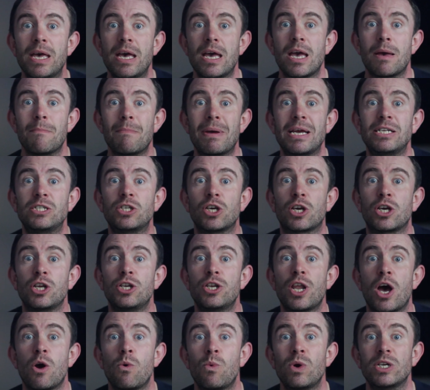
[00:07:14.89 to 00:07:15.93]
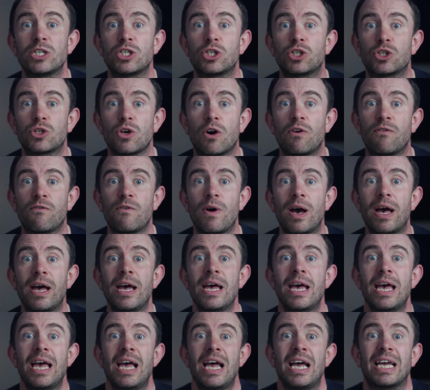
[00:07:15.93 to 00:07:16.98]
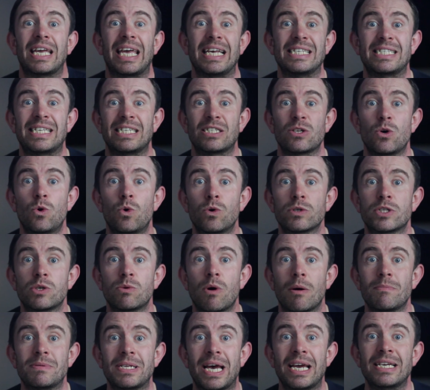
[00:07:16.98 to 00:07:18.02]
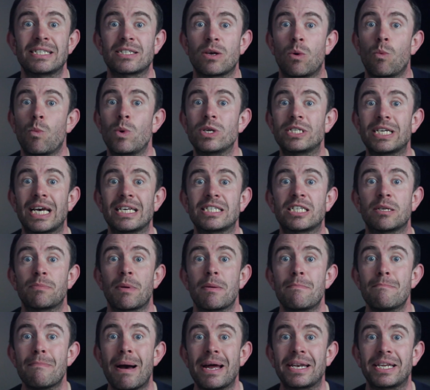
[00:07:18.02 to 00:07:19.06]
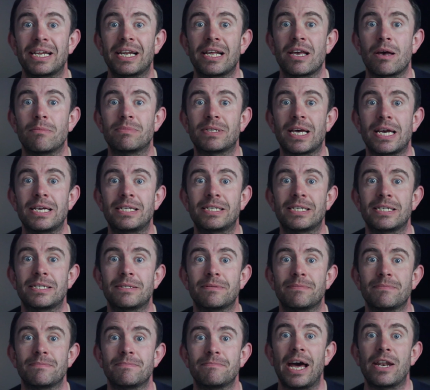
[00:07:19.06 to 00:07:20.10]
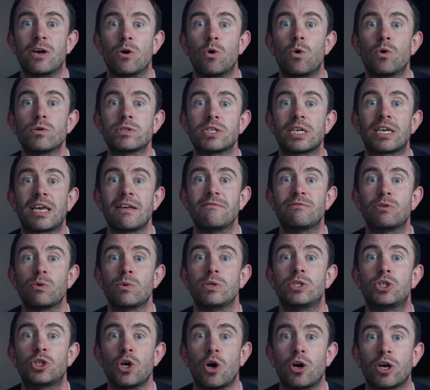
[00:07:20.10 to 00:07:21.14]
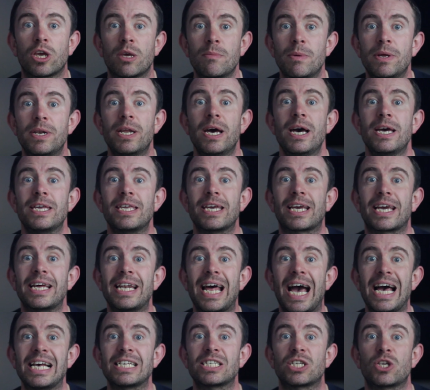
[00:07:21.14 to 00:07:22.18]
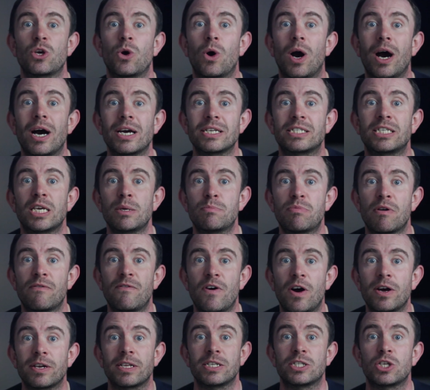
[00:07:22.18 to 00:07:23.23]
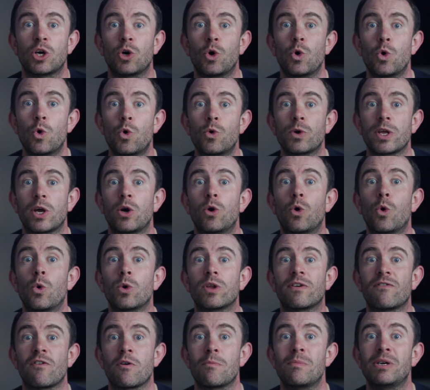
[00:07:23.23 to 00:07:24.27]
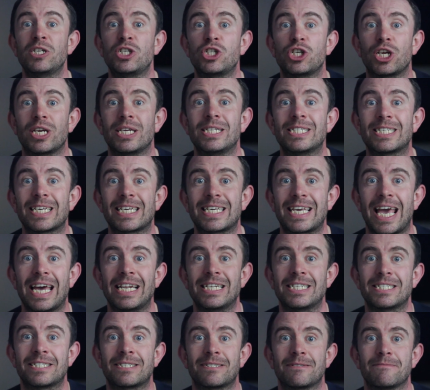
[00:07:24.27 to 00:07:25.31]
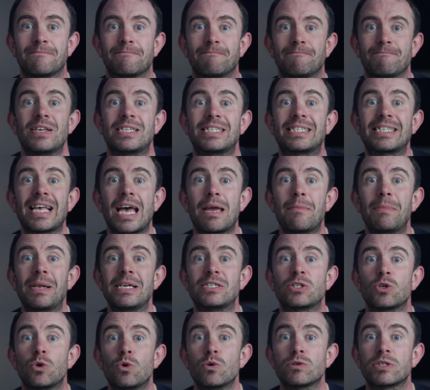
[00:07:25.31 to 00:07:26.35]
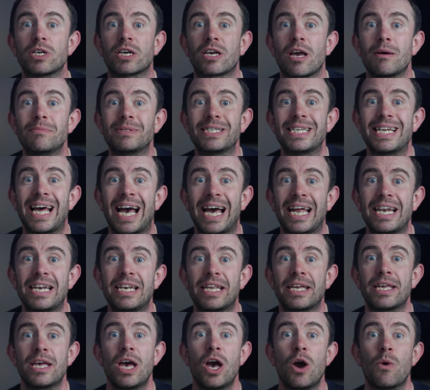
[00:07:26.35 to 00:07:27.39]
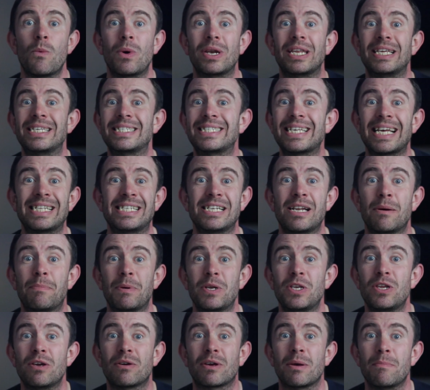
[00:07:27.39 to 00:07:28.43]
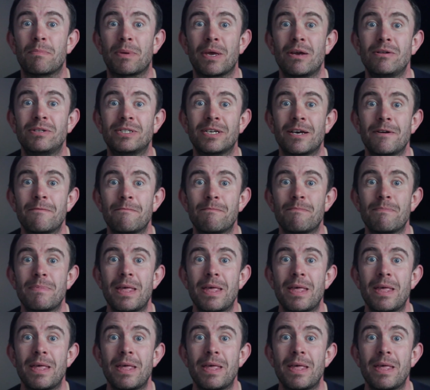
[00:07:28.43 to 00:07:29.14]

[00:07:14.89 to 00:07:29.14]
It means you can know which software gets its auto updates and which has to be manually updated. And it also gives you a document you can ask your IT provider to audit all of your machines against. The same list also comes in handy when you're setting up a new computer.